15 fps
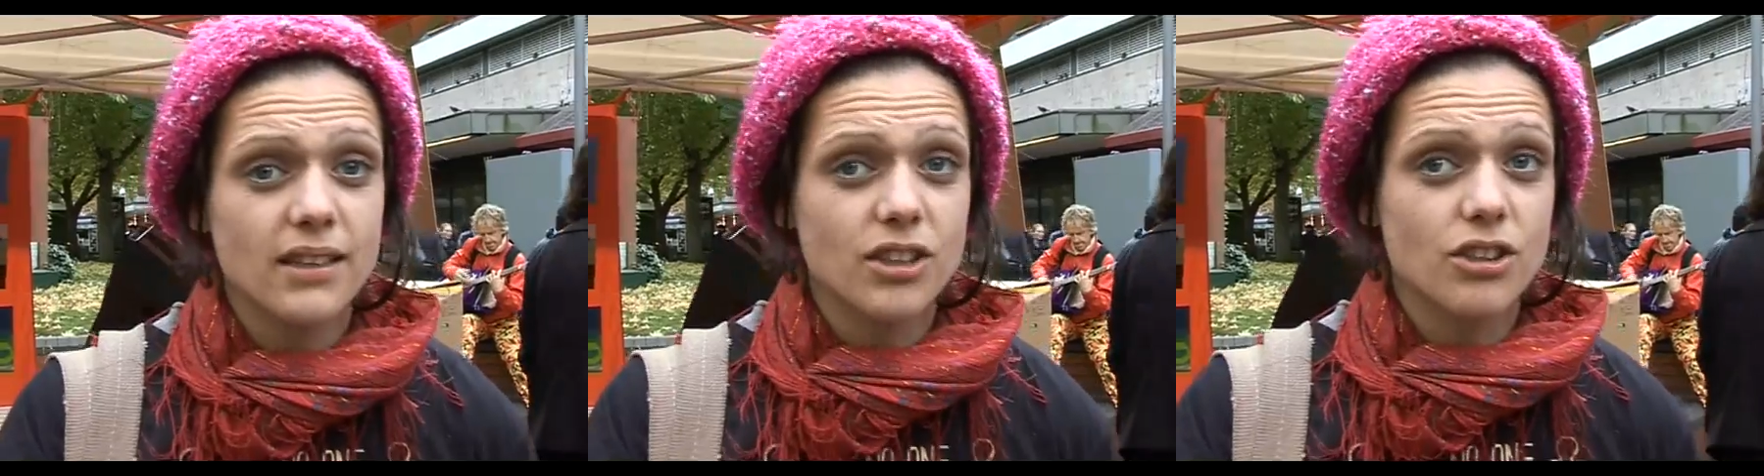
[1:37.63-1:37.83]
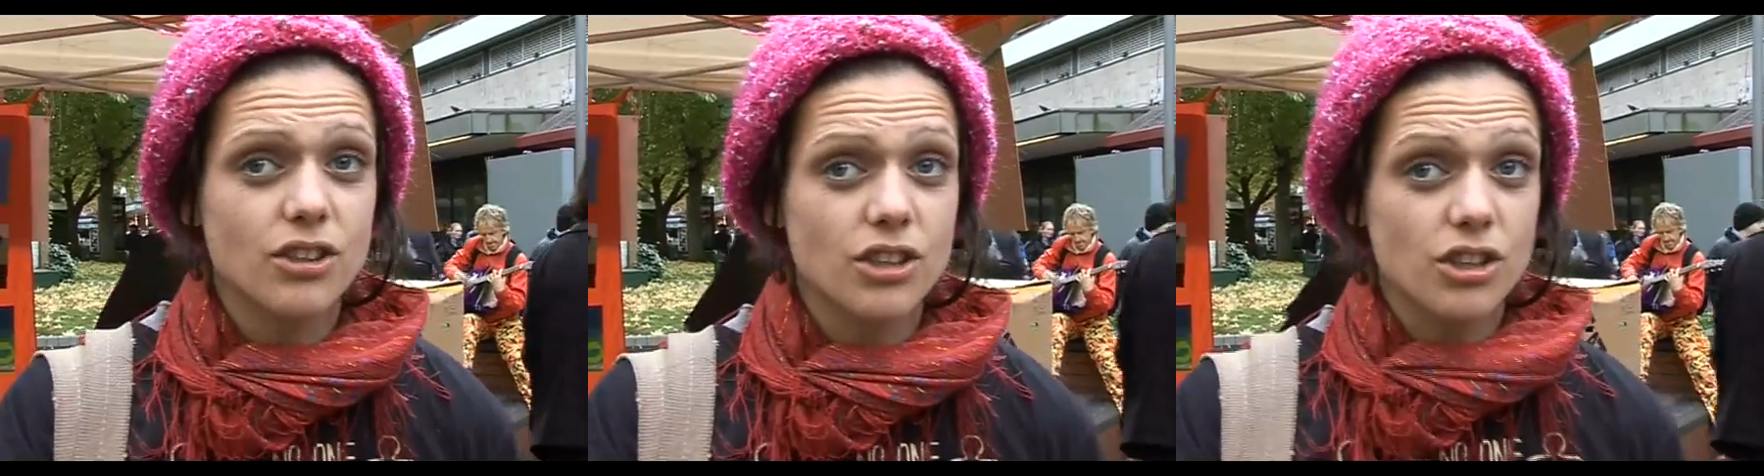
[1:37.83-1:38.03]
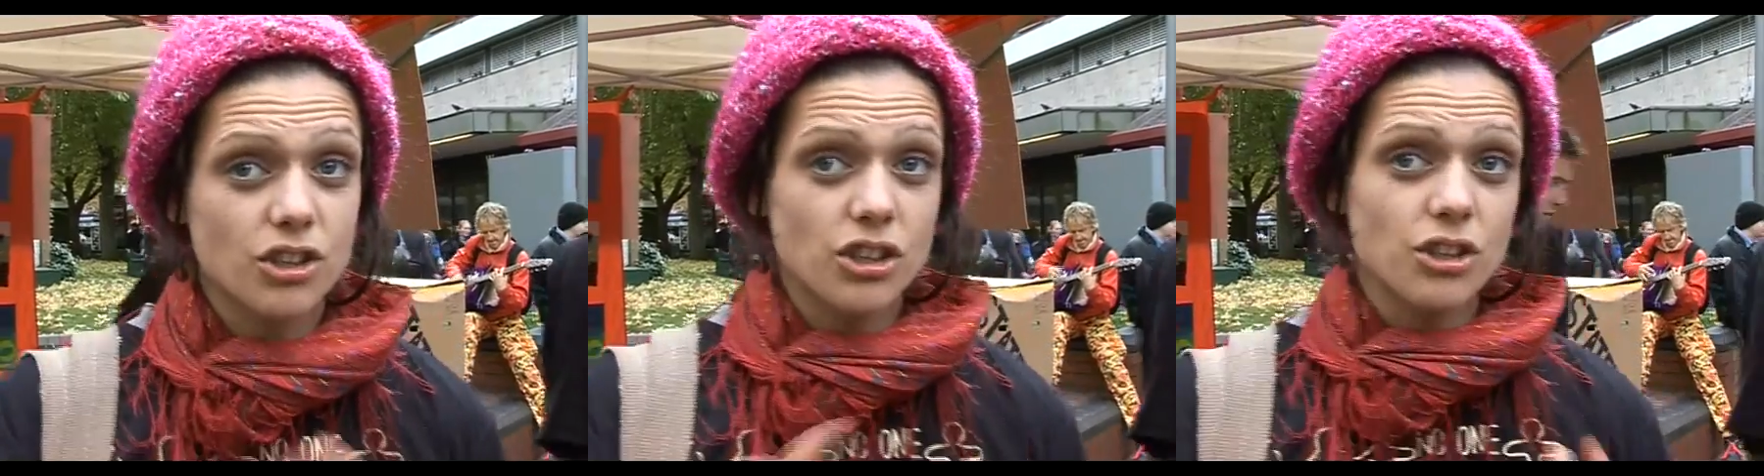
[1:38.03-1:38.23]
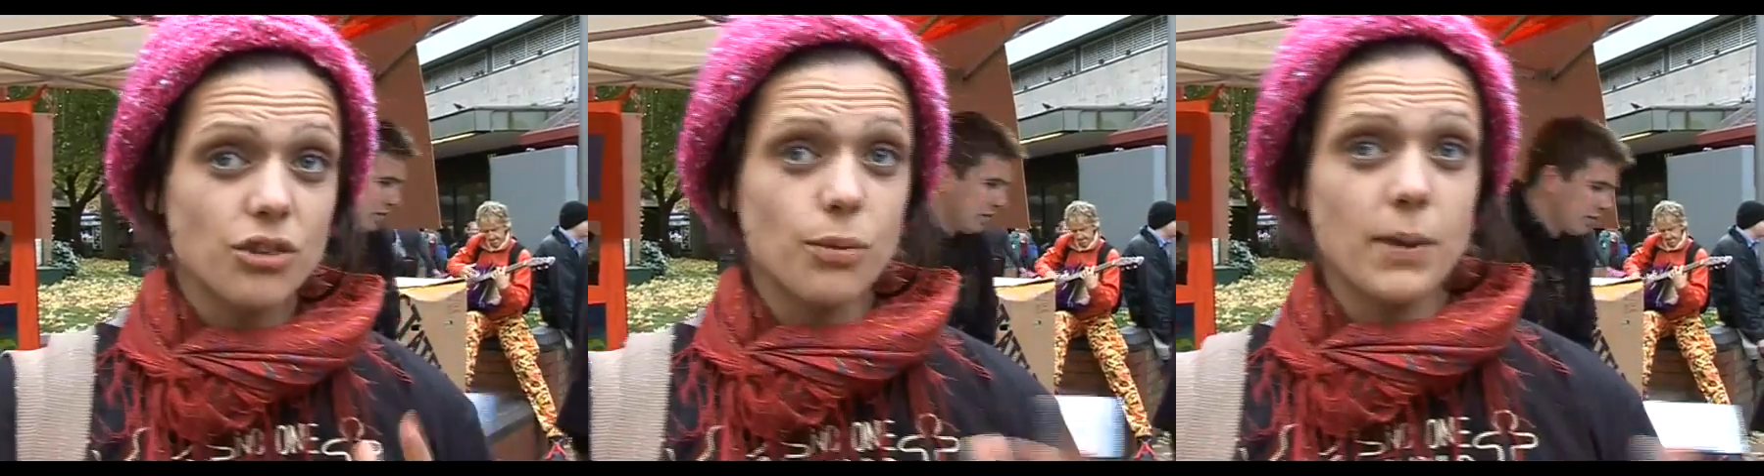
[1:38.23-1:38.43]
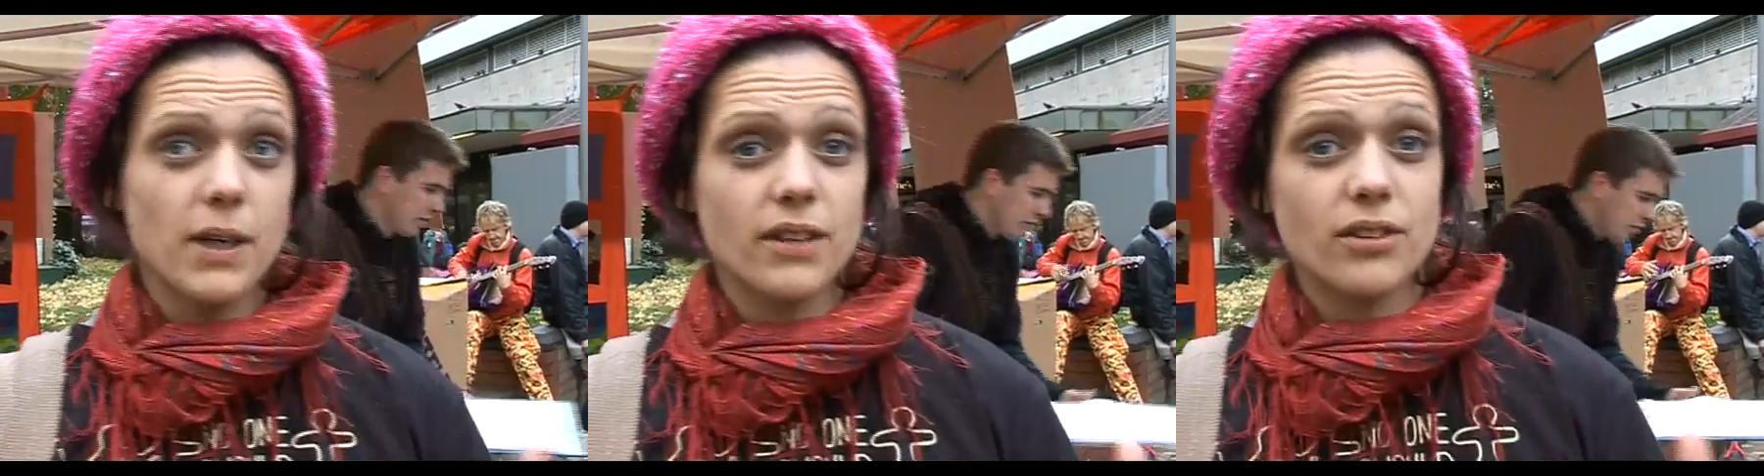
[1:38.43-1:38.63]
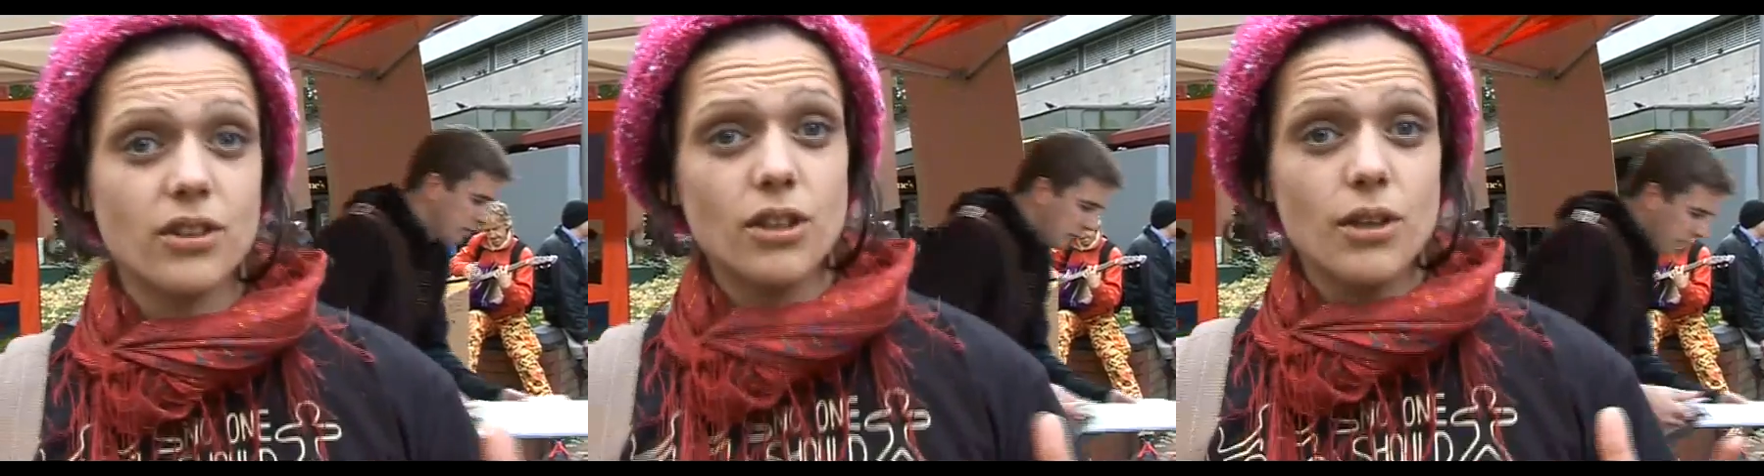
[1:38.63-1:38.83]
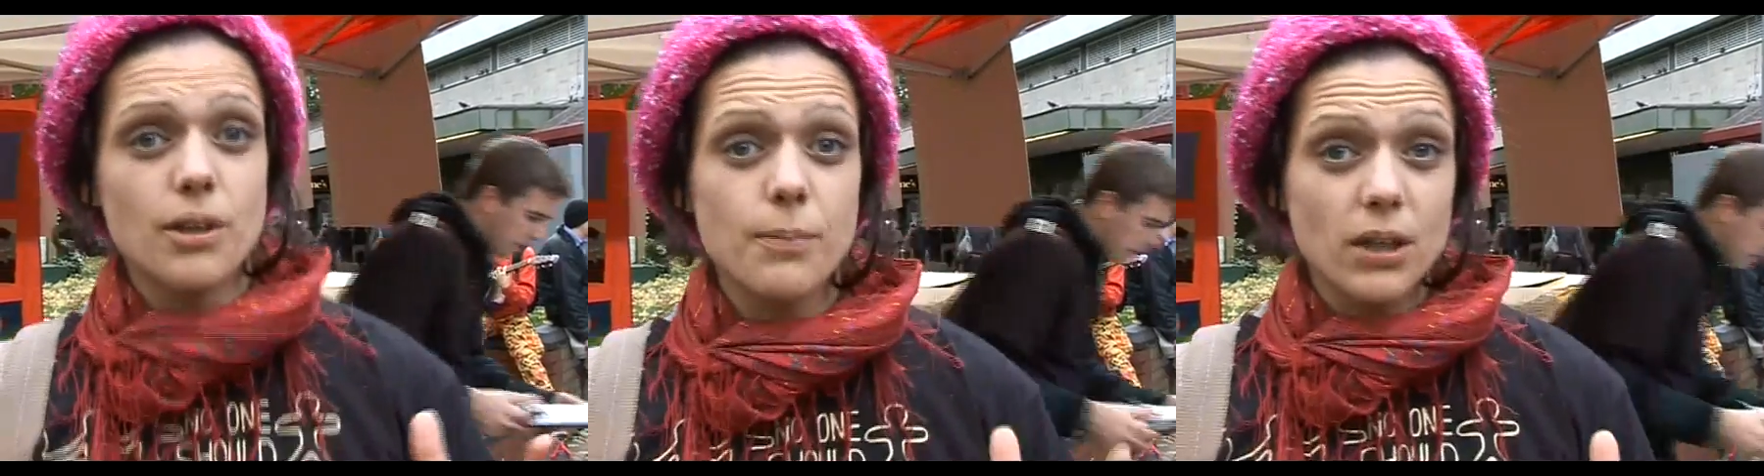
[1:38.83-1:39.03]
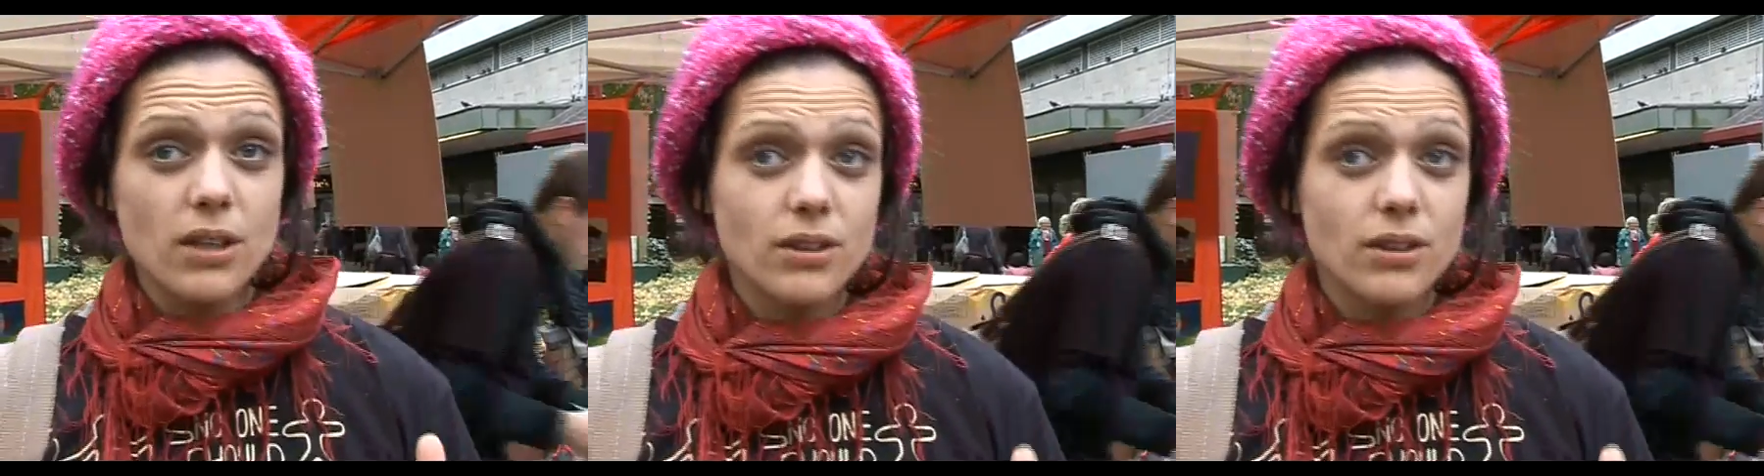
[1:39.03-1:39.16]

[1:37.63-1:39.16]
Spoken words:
the Jews were persecuted